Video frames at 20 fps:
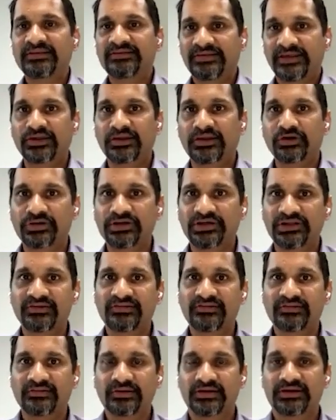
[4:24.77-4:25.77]

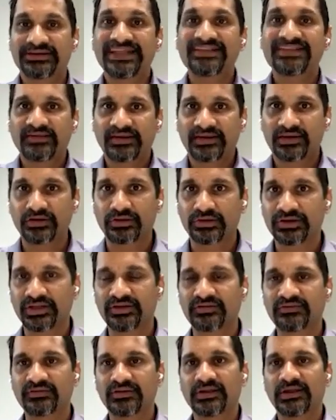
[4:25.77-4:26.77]
securities, debt
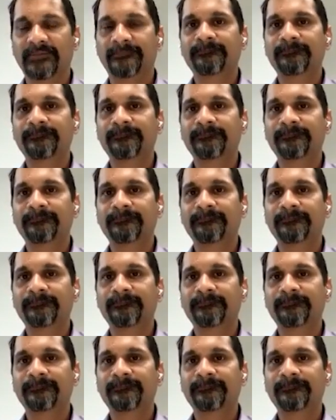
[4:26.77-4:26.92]
securities,